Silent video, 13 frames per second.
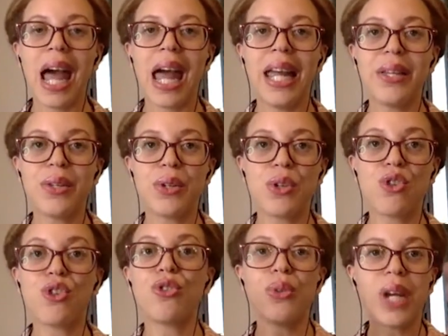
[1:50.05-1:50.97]
is
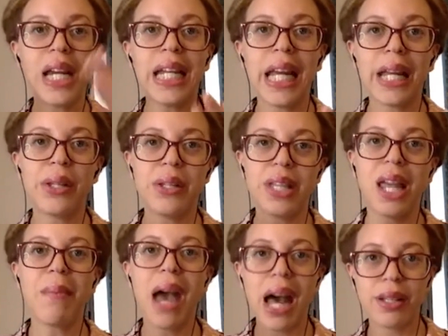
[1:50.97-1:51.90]
trading the
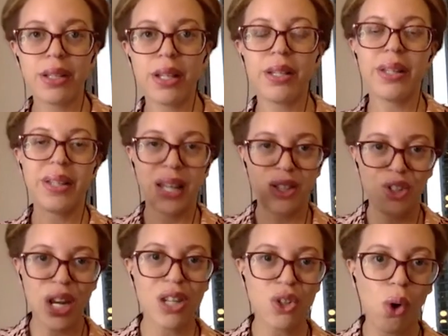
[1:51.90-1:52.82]
same assets that the
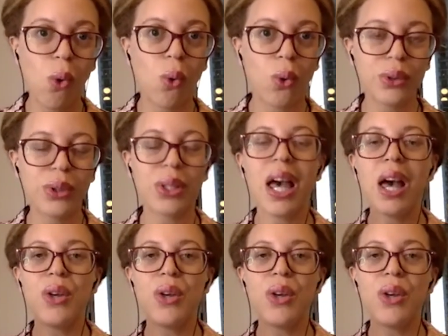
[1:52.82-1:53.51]
exchange holds.